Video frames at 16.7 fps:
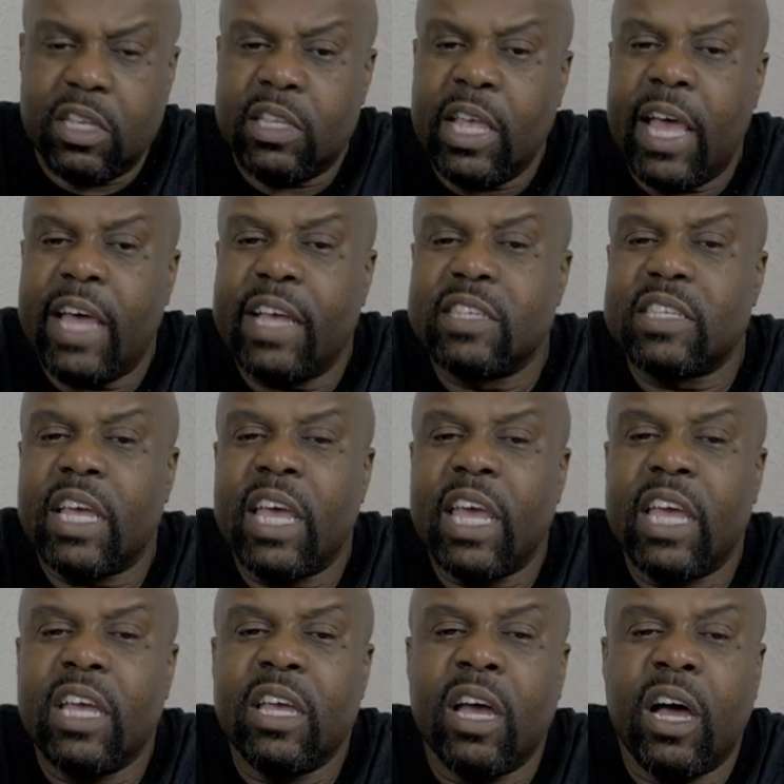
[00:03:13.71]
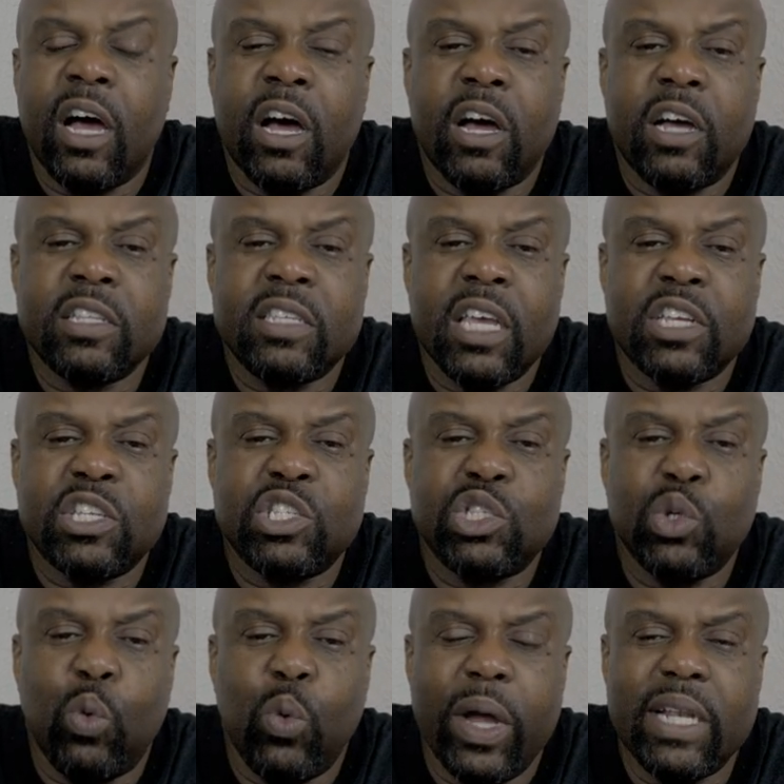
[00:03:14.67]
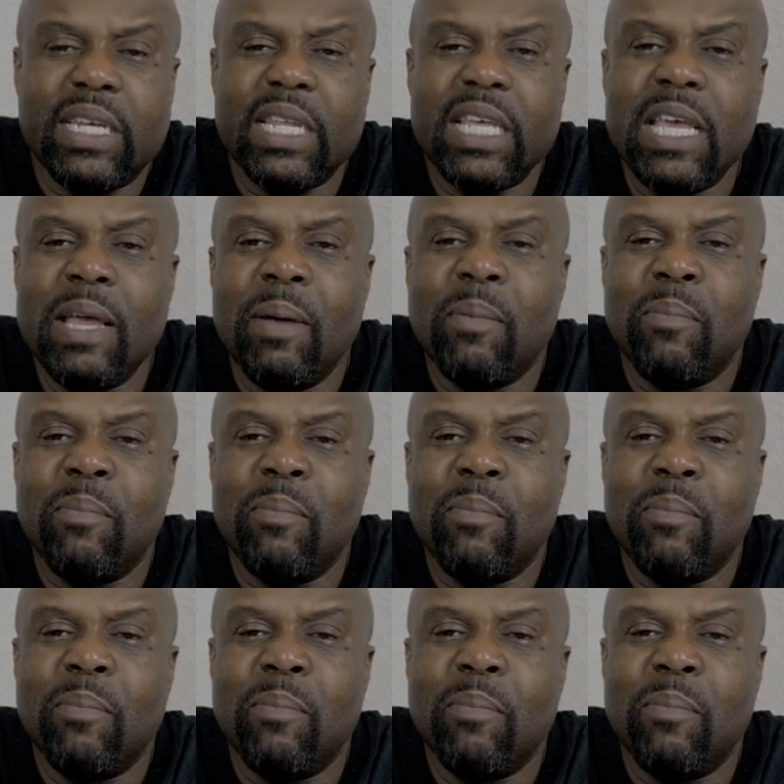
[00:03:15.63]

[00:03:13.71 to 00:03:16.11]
It has it takes 20